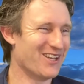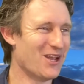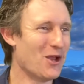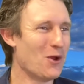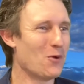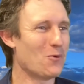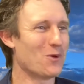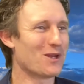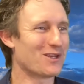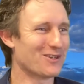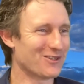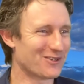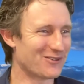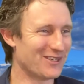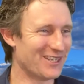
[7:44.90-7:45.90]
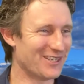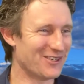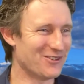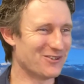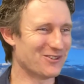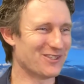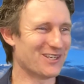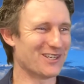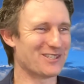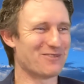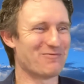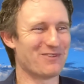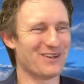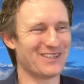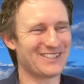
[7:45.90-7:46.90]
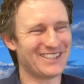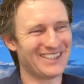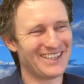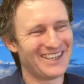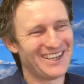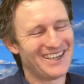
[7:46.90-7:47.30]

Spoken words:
we can agree a new charter party.